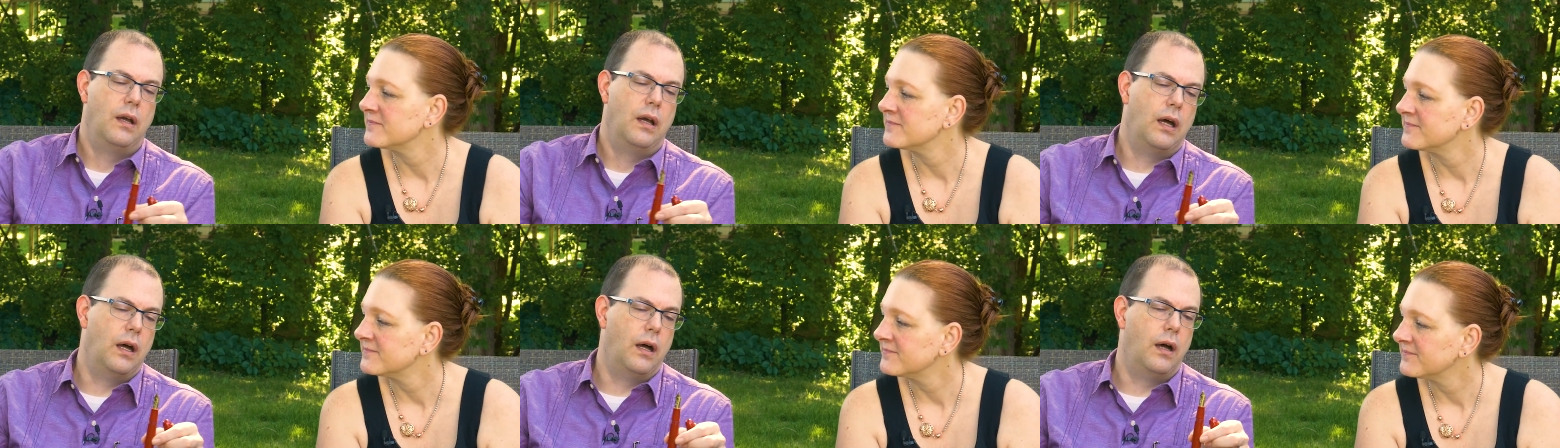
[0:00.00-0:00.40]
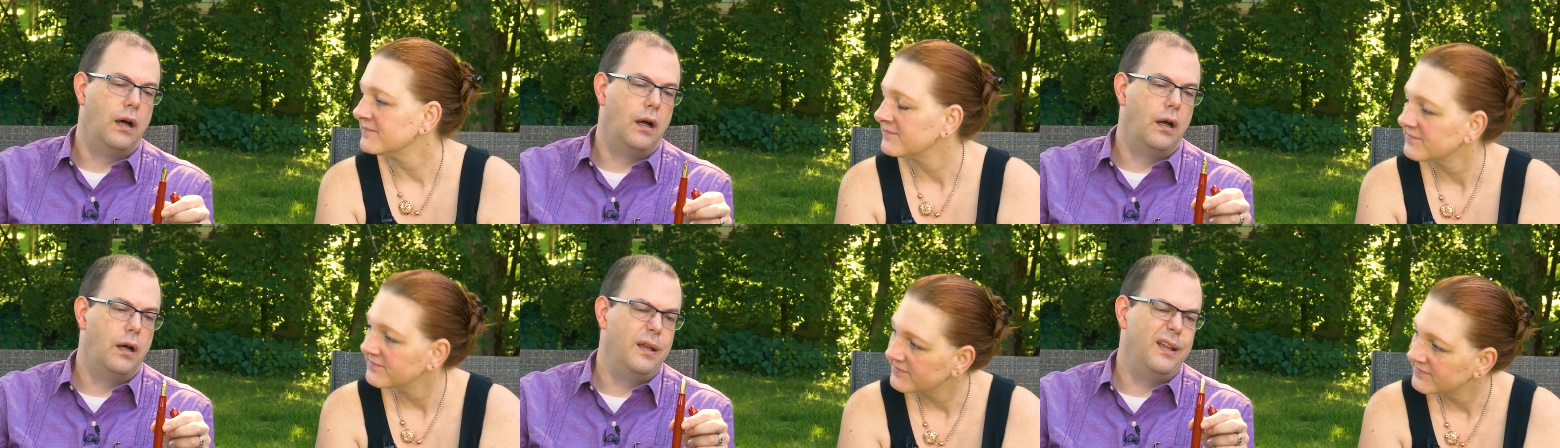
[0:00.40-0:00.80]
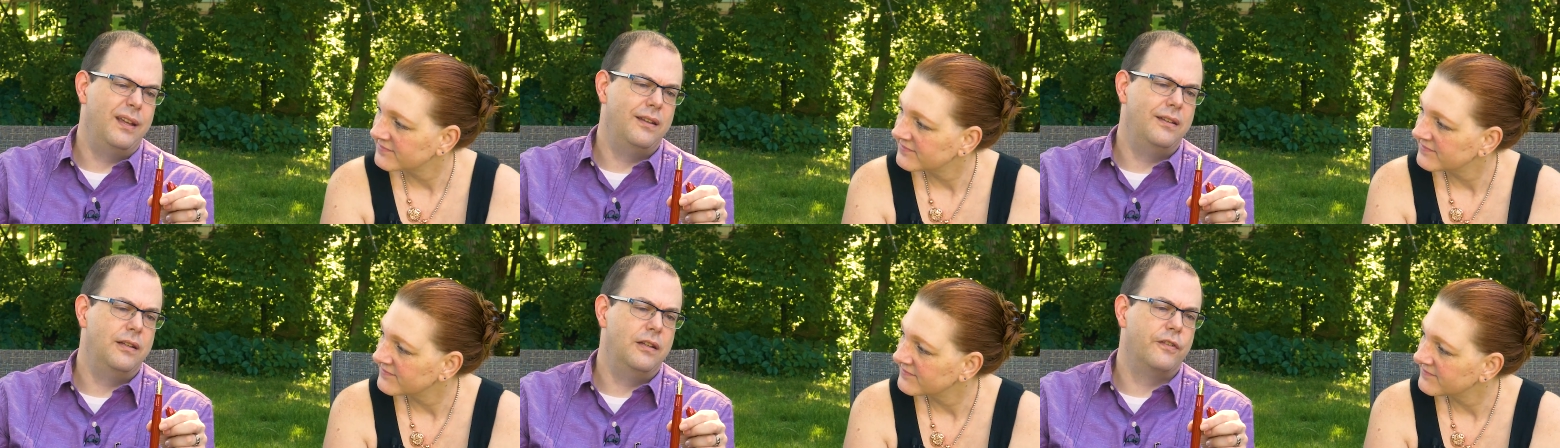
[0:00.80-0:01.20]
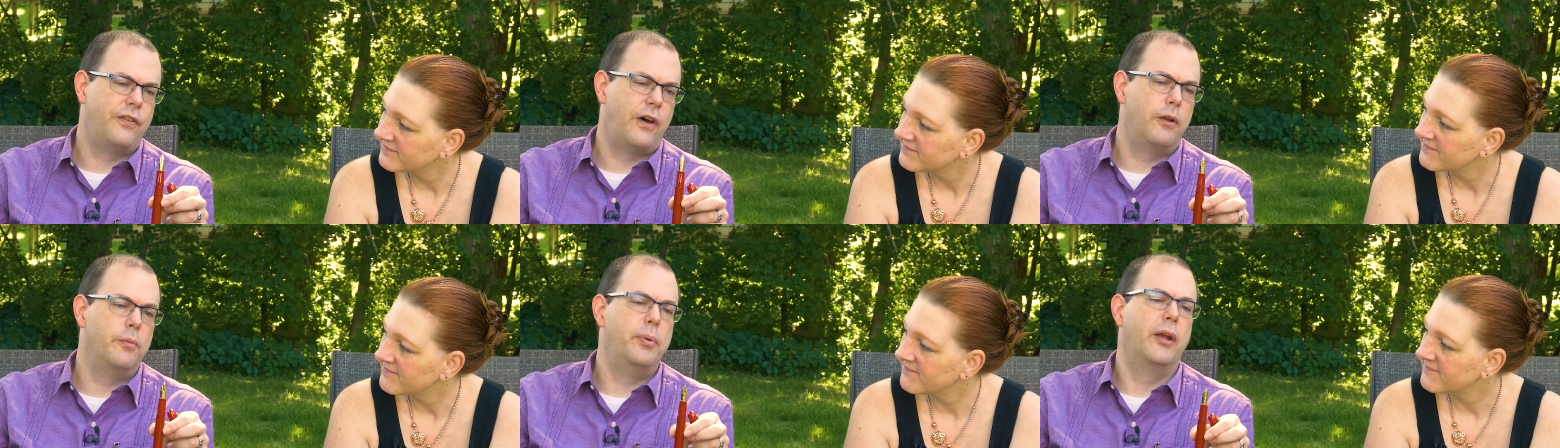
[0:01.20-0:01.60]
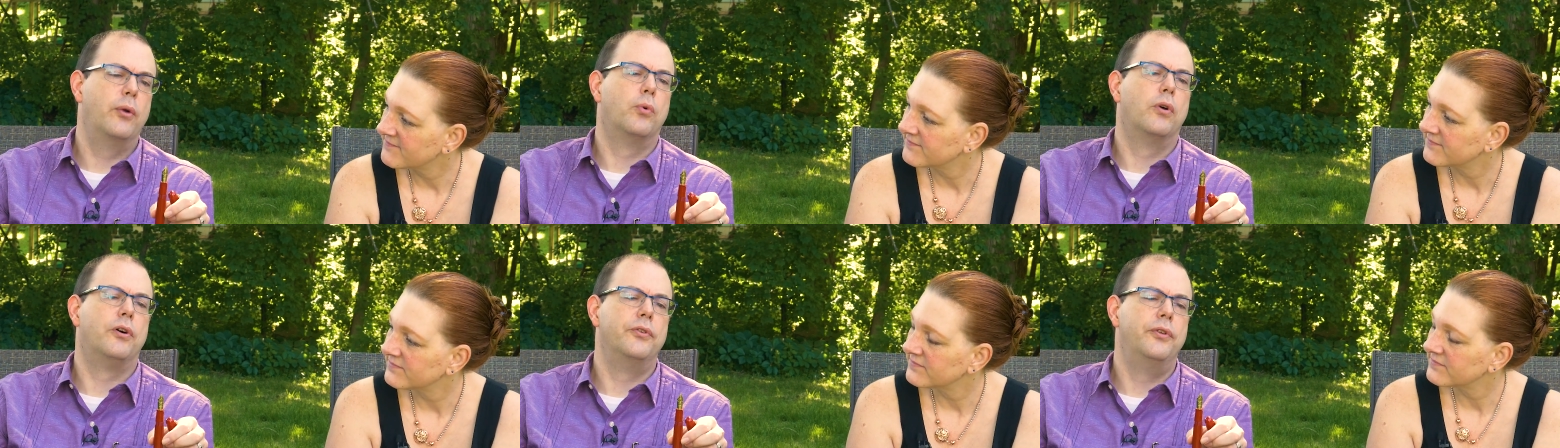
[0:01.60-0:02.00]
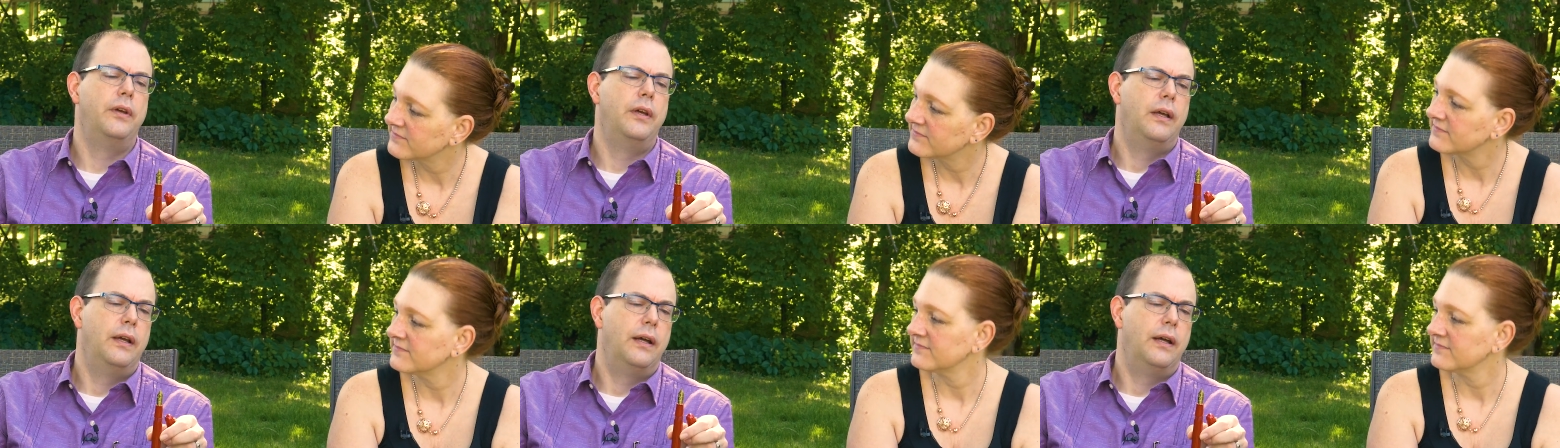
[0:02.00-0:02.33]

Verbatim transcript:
Speaker 1: uh, in, in the fountain pen world